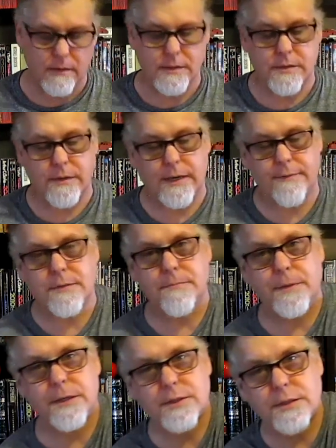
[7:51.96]
So we have some
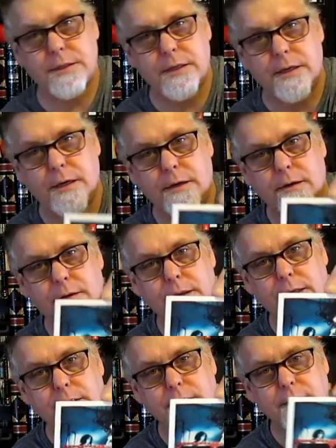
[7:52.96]
pictures here.
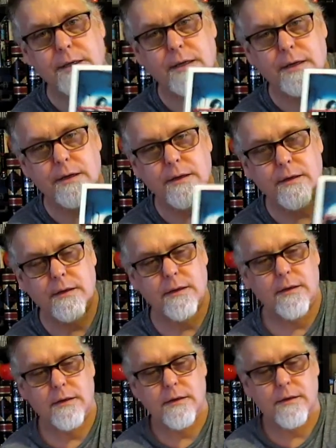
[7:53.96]
That's
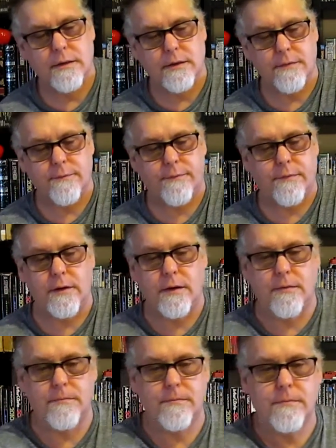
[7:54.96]

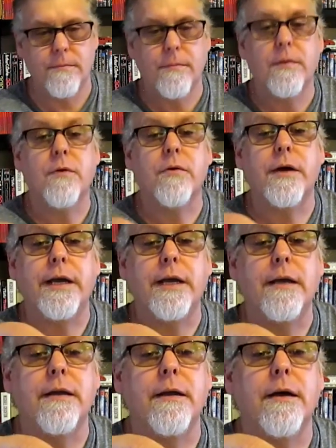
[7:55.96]
from
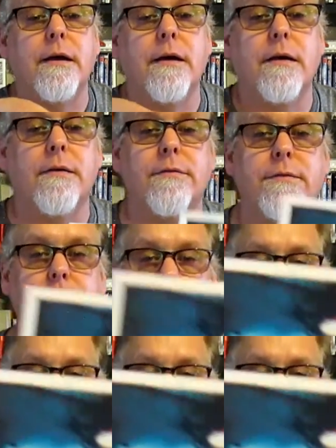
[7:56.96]
creating of